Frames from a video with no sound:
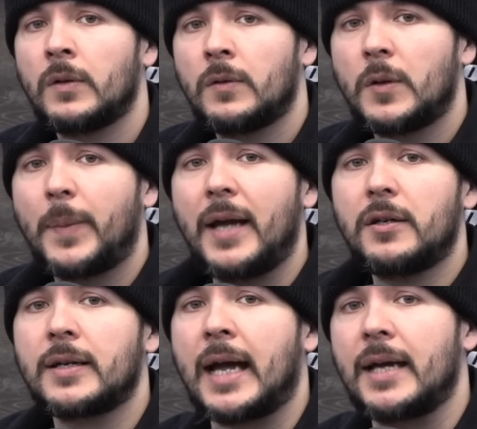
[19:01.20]
The
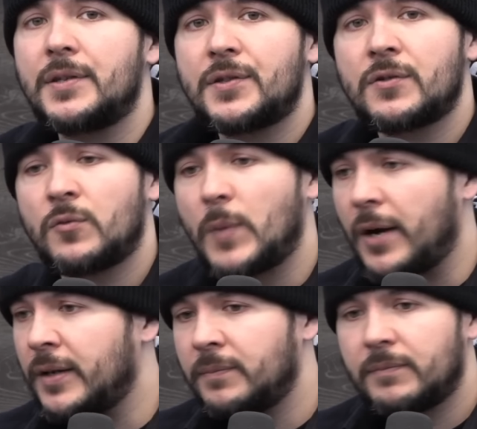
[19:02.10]
biker guys
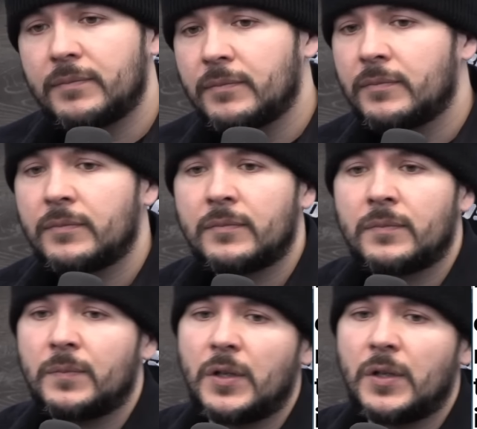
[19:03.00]
wearing, you